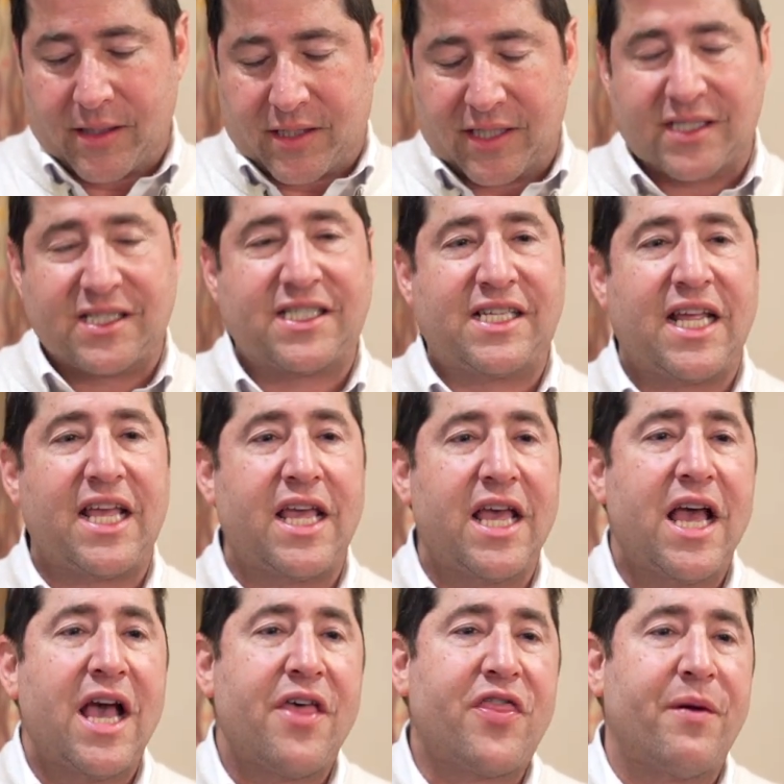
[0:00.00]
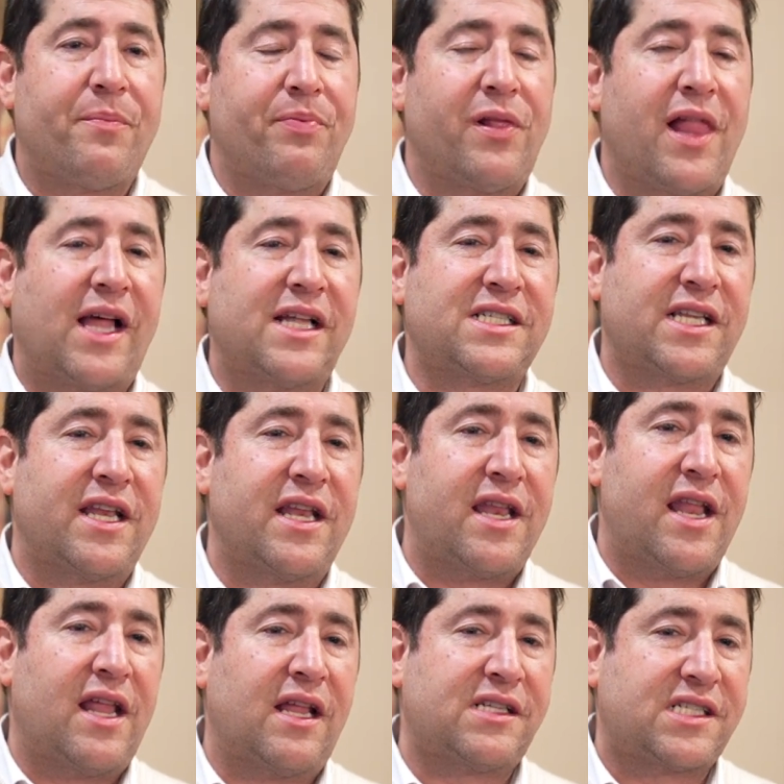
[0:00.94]
to see the
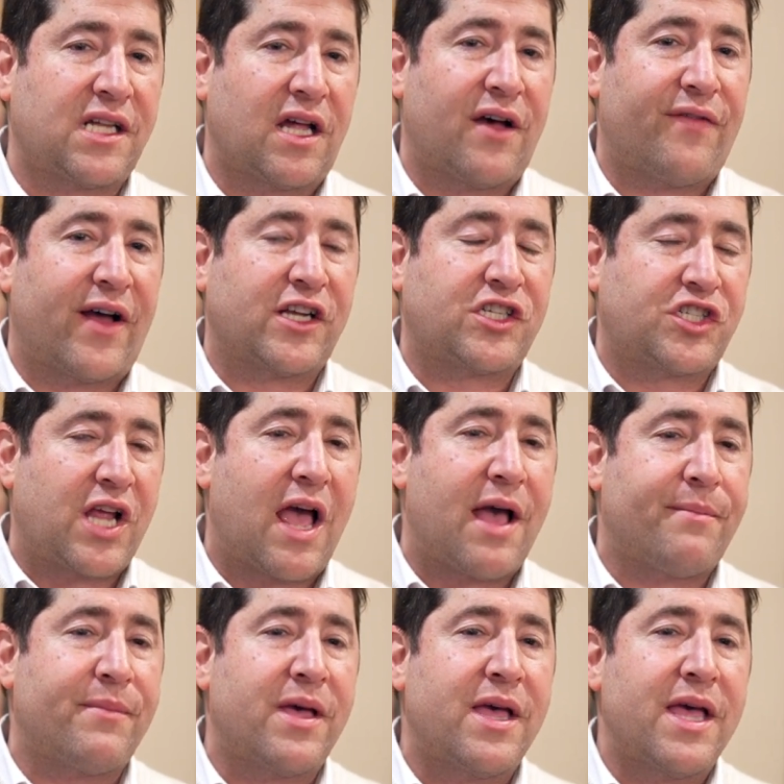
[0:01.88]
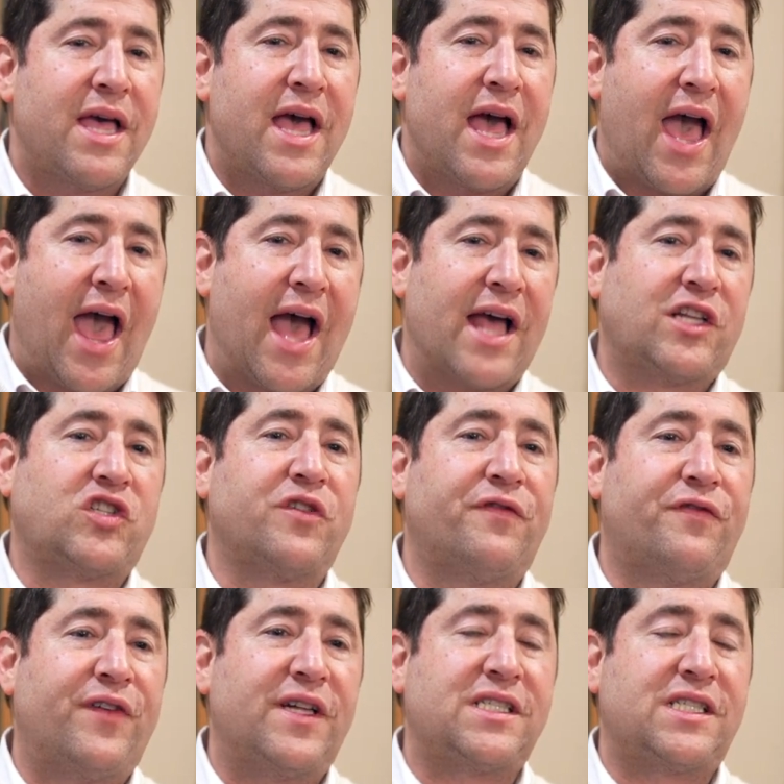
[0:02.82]
pleasantness of Hashem and to
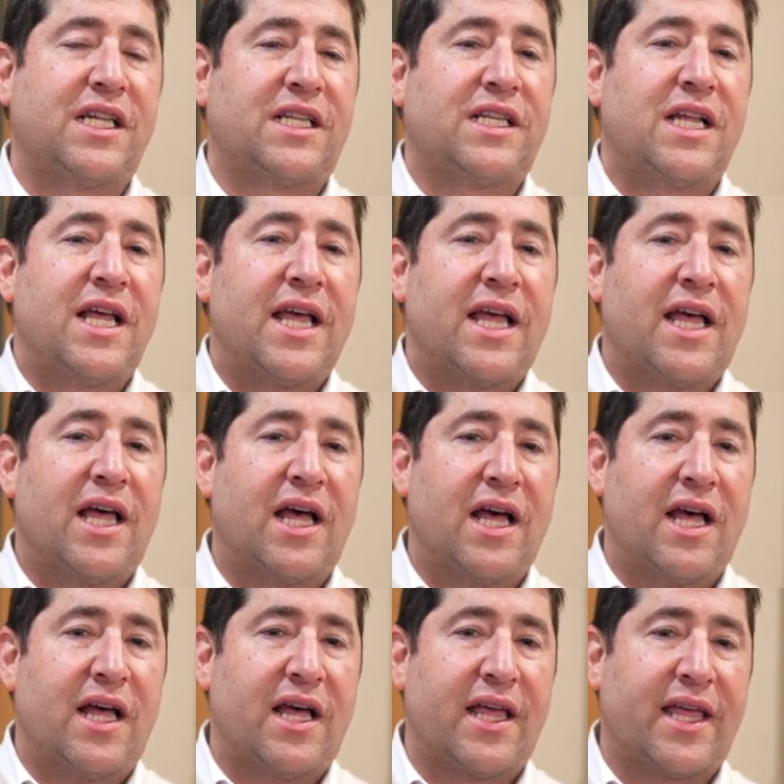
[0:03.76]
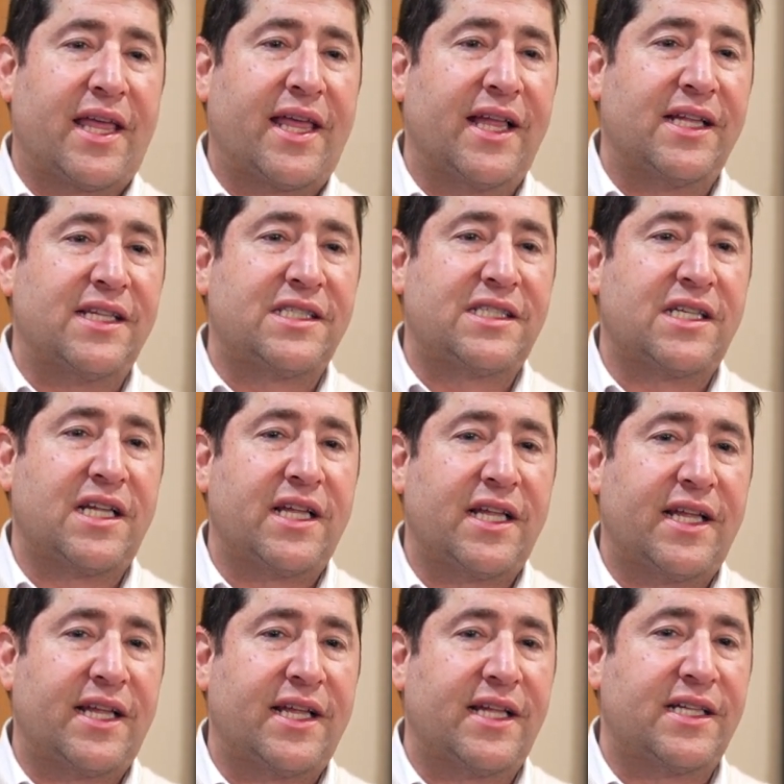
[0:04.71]
visit
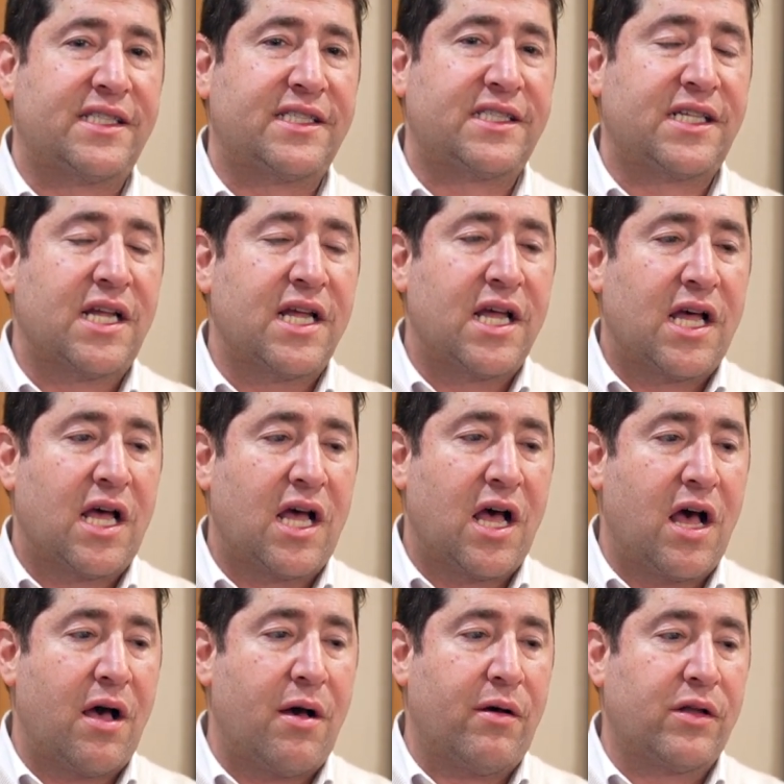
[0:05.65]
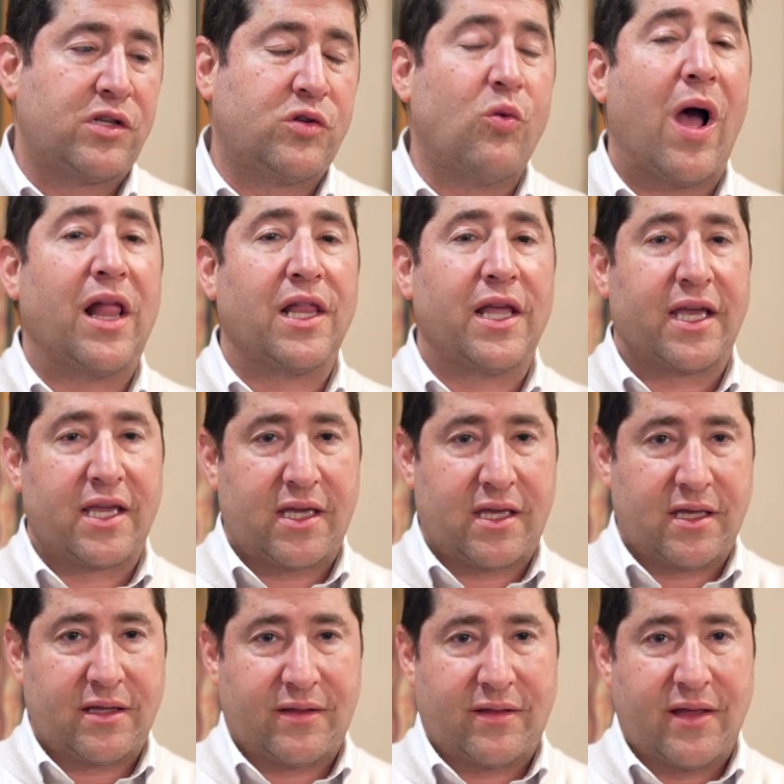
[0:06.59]
his dwelling.
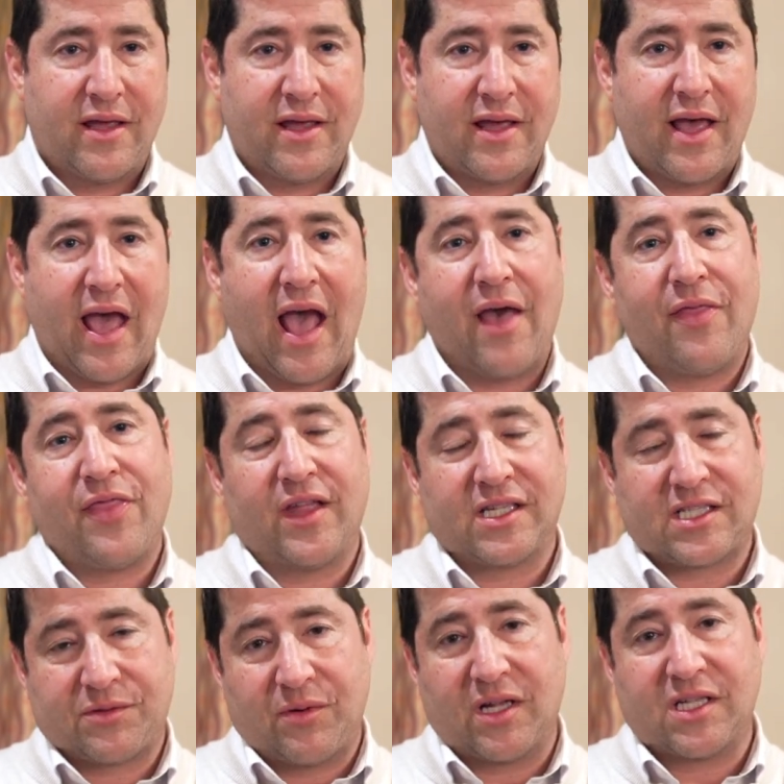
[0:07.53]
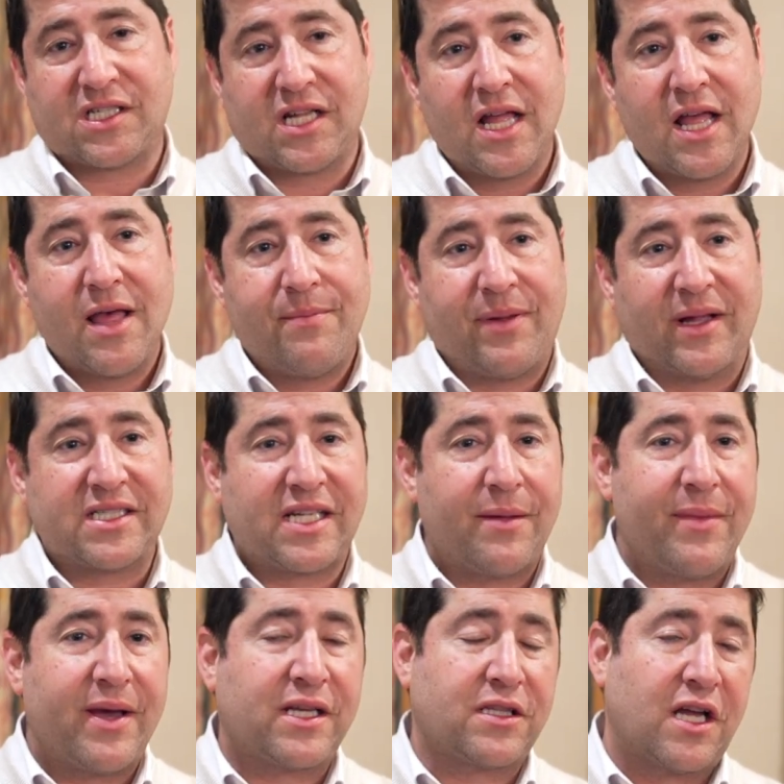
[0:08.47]
And this was
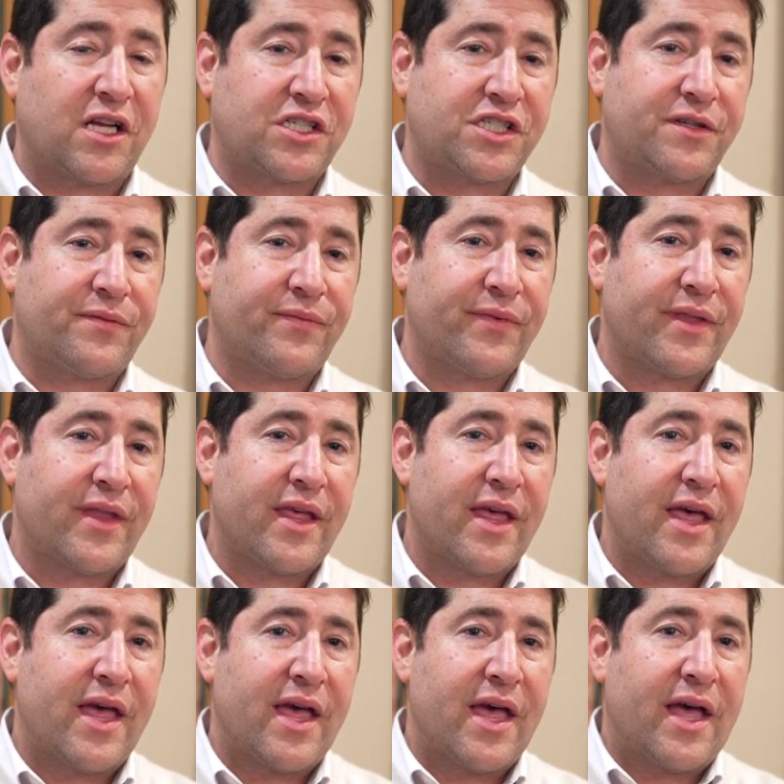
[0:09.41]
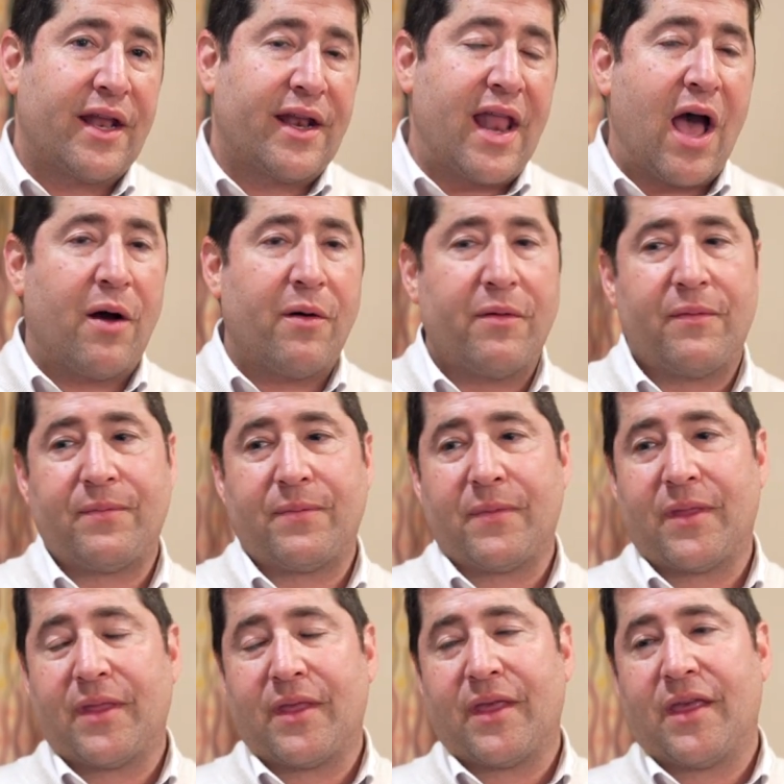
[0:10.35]
be'samikdash. Now,
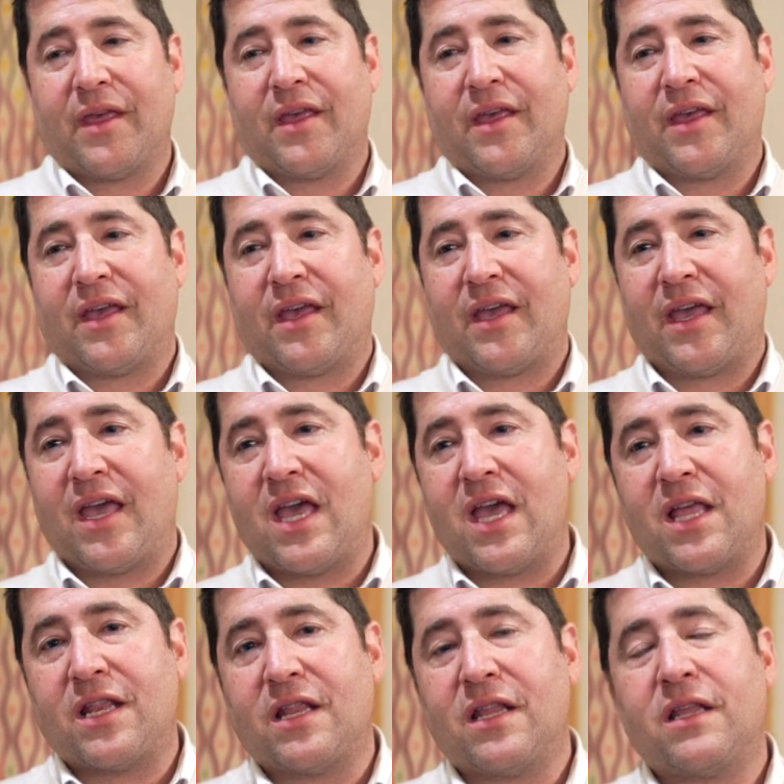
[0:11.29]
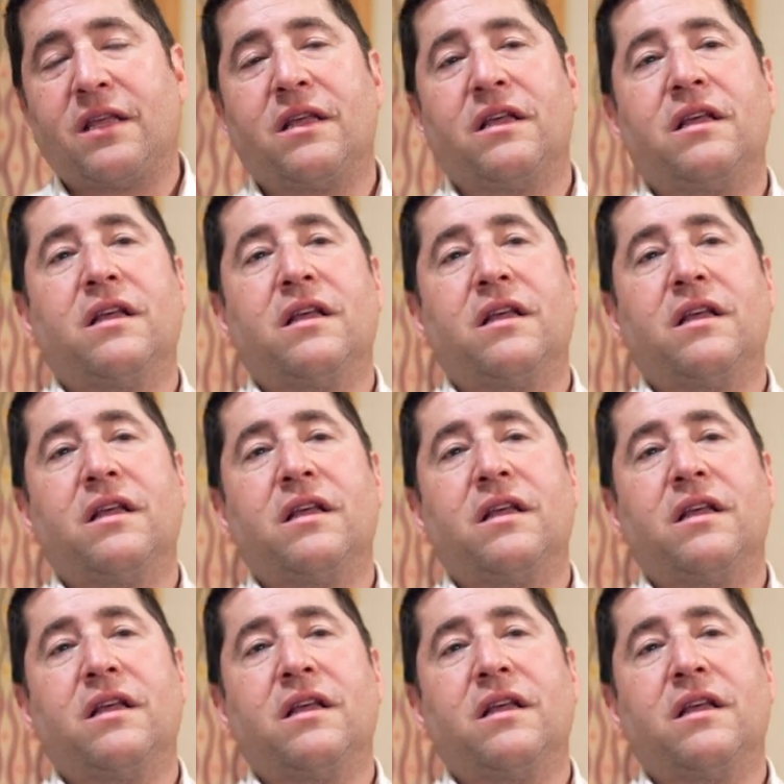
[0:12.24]
in